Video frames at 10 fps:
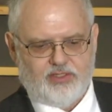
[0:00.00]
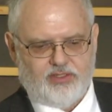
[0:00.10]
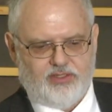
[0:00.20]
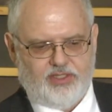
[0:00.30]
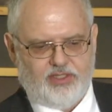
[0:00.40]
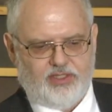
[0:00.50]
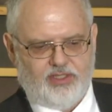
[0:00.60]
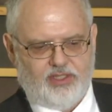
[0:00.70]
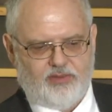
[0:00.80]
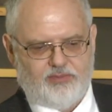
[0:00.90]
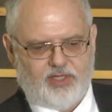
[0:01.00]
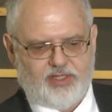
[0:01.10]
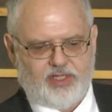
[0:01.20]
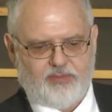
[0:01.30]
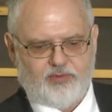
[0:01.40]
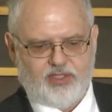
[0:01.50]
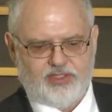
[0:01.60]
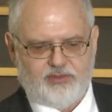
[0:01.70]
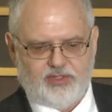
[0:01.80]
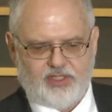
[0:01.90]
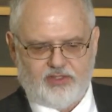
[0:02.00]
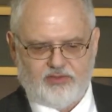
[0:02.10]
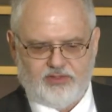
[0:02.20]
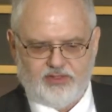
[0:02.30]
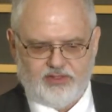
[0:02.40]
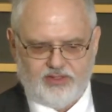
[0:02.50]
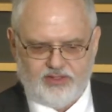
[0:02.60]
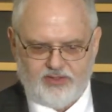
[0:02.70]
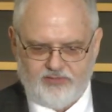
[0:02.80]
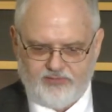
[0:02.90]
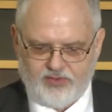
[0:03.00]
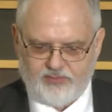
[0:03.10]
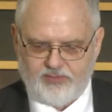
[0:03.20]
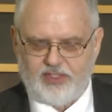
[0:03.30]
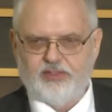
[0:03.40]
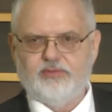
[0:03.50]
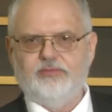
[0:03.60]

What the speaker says: the enterprise operation model from